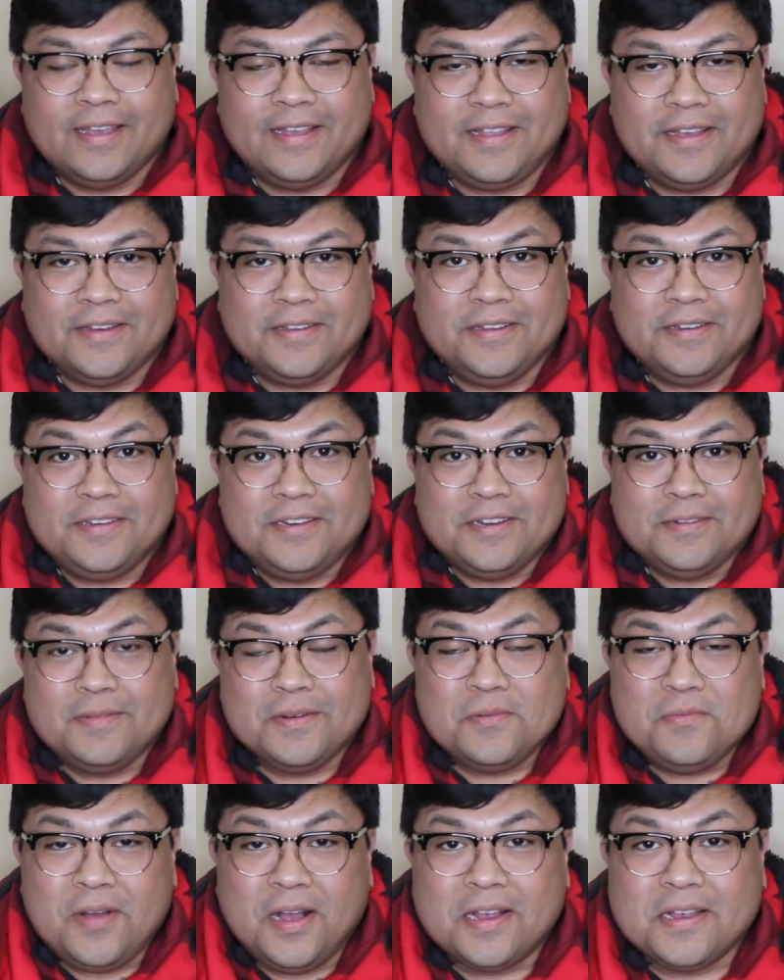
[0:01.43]
Hello YouTube
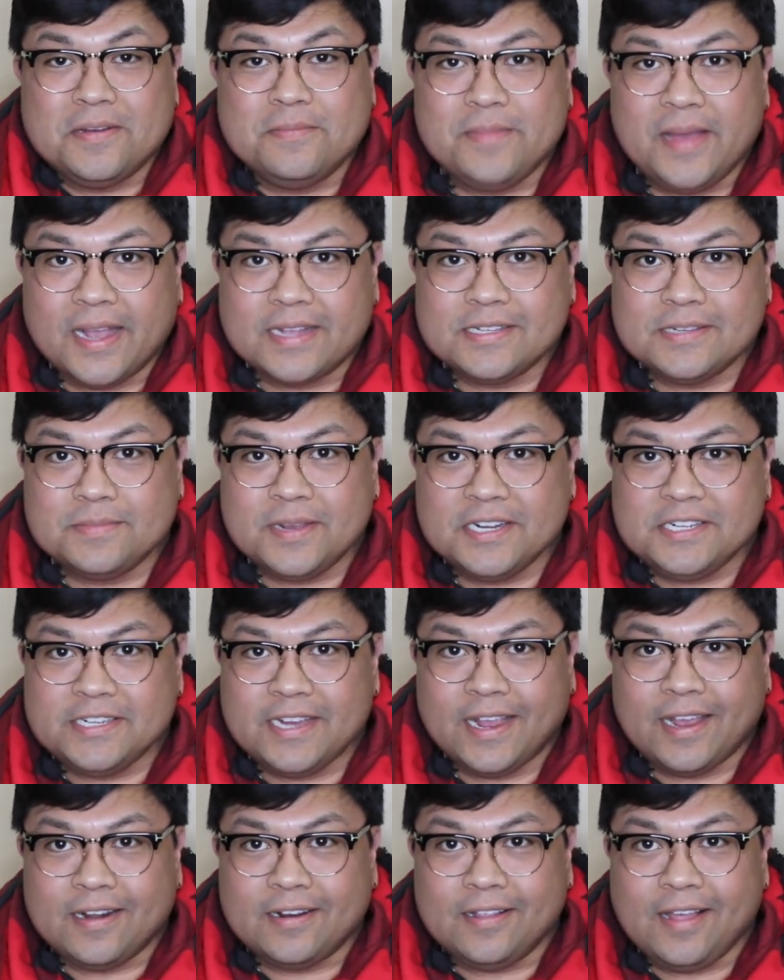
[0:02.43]
and welcome back to my
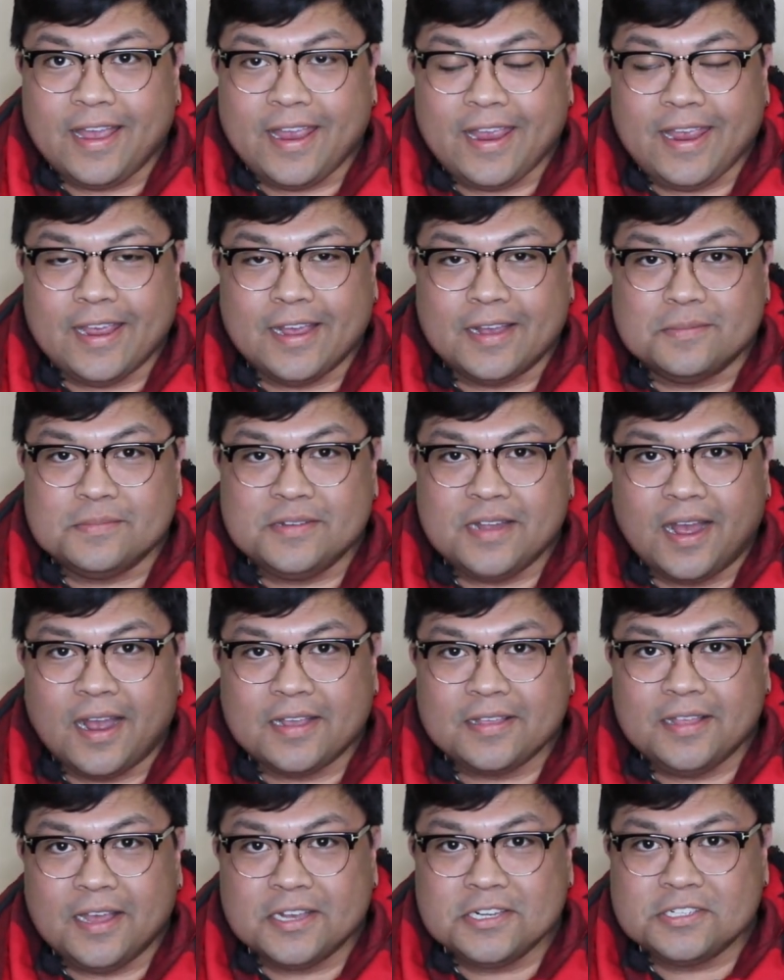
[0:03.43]
channel. I am
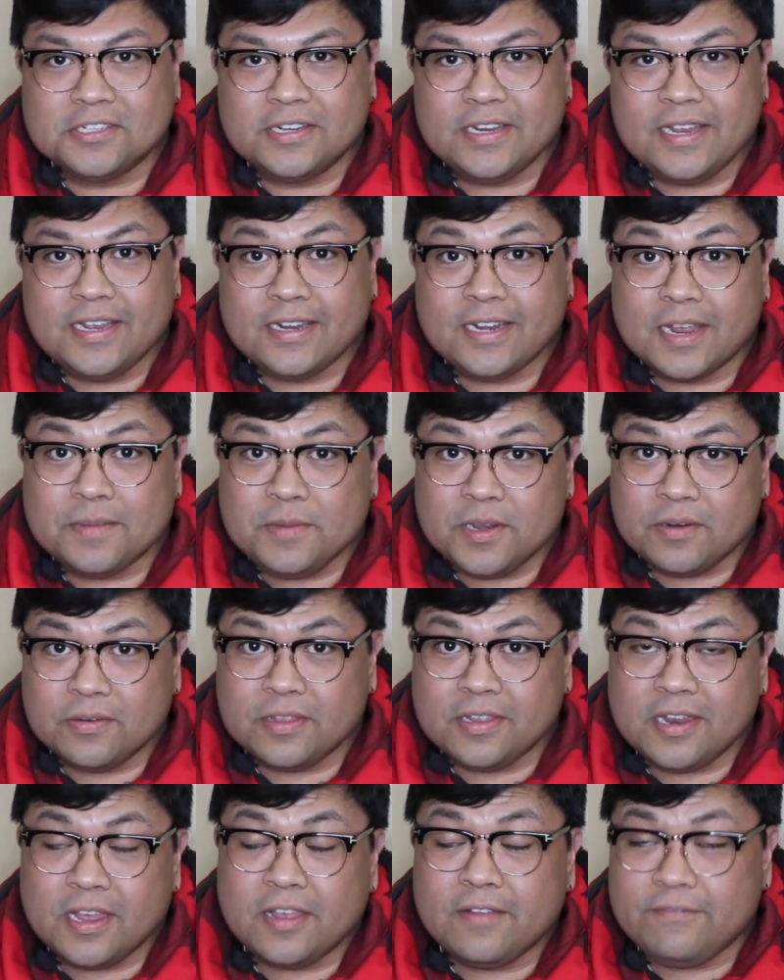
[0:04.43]
Doc Luxury and I'm here
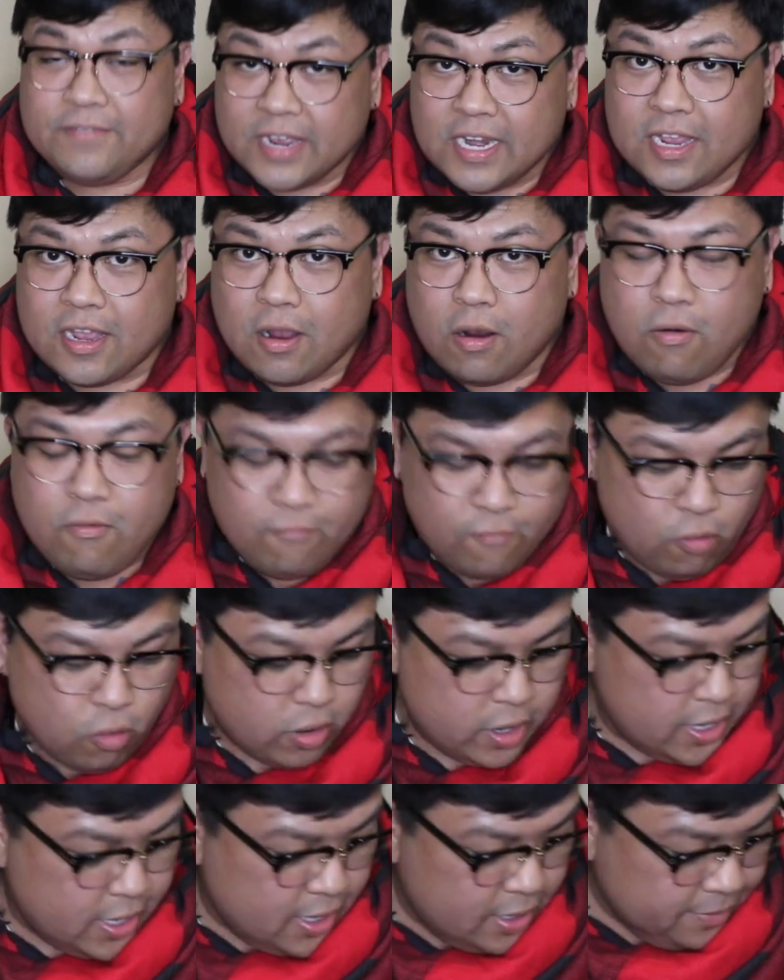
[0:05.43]
with another video
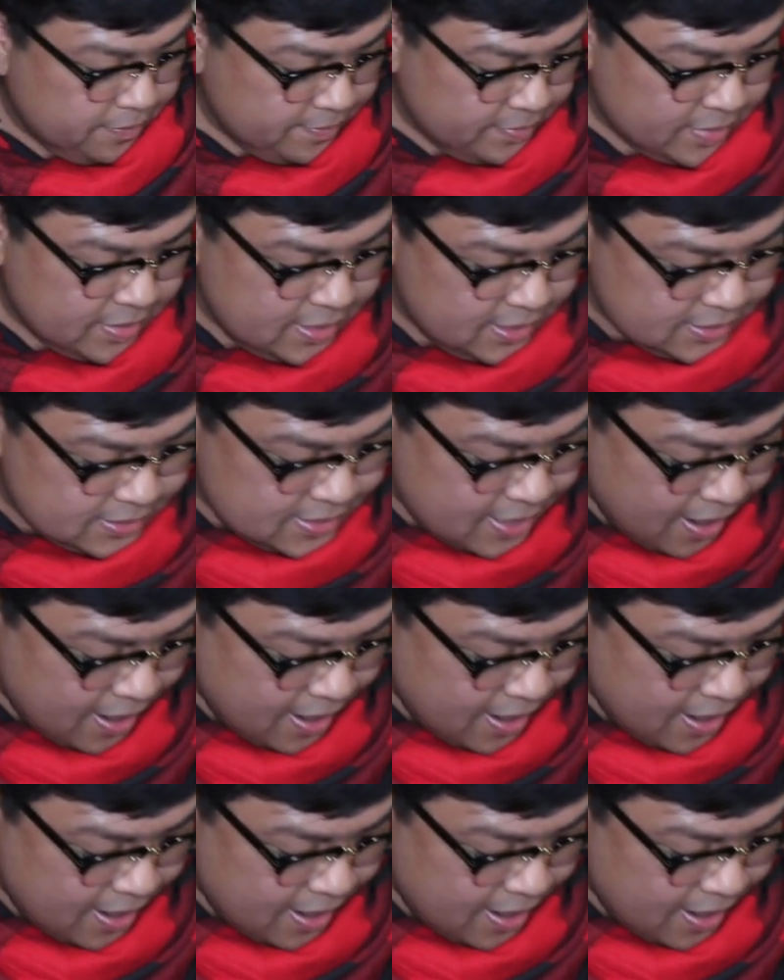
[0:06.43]
for you. This